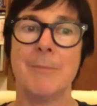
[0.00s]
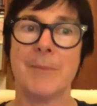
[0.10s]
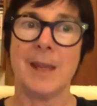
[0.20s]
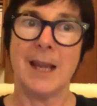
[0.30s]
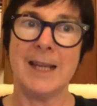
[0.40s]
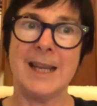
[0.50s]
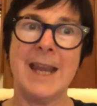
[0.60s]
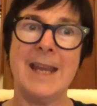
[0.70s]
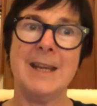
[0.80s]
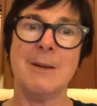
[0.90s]
Mm.
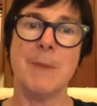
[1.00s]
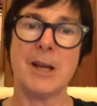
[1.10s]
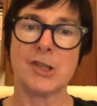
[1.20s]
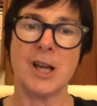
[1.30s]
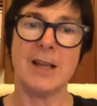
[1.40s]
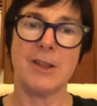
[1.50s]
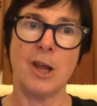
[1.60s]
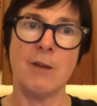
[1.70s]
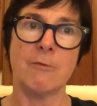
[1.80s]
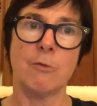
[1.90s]
Again, much like the
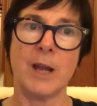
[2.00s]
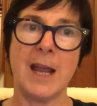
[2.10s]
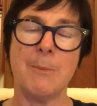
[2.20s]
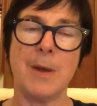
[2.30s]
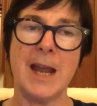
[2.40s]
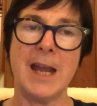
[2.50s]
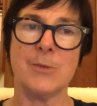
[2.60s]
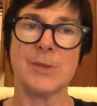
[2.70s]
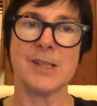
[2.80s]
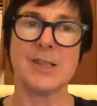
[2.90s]
overall campaign, there
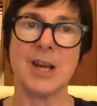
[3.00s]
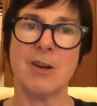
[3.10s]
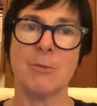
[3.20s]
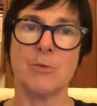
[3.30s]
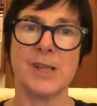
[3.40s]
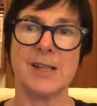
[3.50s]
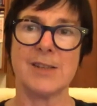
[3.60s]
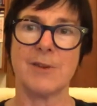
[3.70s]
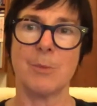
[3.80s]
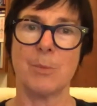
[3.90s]
was this terrible sense
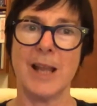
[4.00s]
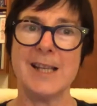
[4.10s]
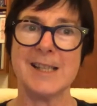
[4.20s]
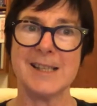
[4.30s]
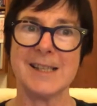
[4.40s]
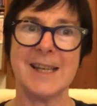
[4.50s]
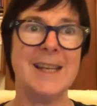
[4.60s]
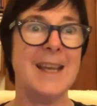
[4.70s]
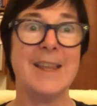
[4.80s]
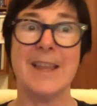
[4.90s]
of
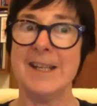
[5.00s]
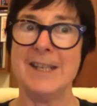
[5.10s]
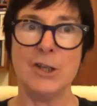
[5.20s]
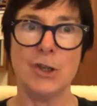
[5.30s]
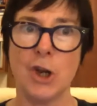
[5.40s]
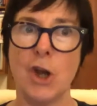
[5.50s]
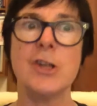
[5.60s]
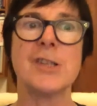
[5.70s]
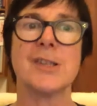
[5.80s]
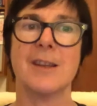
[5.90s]
complacency. They didn't
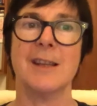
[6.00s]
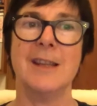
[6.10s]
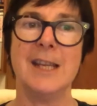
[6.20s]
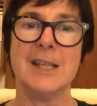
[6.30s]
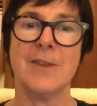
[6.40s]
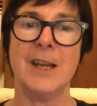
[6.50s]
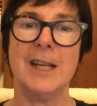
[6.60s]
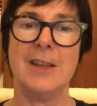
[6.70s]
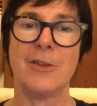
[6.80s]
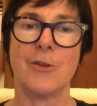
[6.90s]
notice that in the
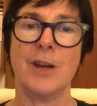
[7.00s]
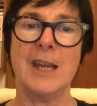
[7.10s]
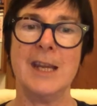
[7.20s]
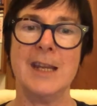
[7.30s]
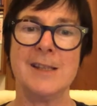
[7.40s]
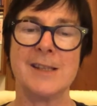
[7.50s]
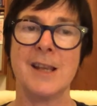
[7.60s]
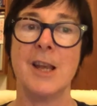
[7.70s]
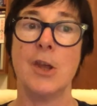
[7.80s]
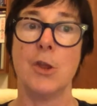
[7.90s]
intervening three years,
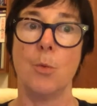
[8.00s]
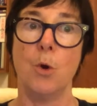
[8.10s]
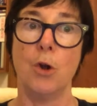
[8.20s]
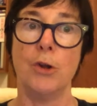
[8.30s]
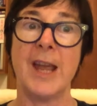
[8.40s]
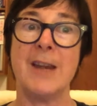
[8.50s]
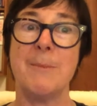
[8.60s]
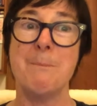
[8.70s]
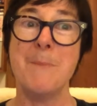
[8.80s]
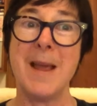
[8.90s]
the world
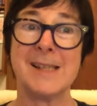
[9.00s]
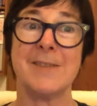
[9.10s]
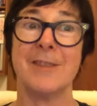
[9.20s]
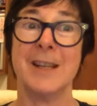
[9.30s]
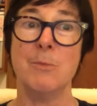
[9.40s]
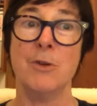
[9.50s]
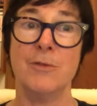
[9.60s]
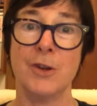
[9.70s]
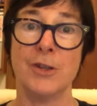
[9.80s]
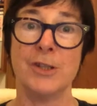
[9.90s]
had massively
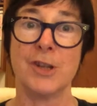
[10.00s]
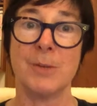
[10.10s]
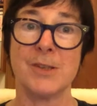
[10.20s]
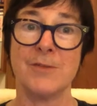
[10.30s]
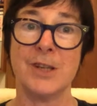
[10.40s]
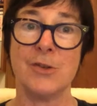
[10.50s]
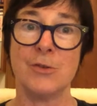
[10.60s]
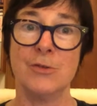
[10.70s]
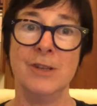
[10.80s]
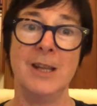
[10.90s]
moved on in terms of
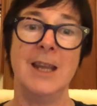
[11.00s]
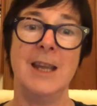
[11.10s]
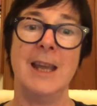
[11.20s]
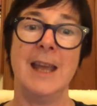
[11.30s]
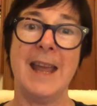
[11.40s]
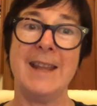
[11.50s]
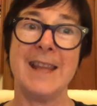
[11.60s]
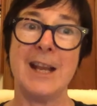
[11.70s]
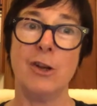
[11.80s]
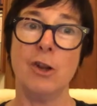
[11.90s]
digital and
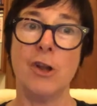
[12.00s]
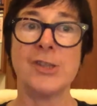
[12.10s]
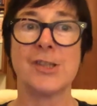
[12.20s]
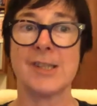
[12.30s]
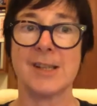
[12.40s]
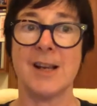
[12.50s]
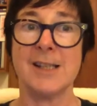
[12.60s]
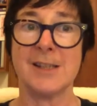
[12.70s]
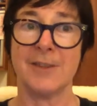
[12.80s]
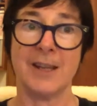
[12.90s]
they lost
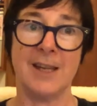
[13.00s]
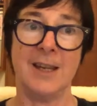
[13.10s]
decisively.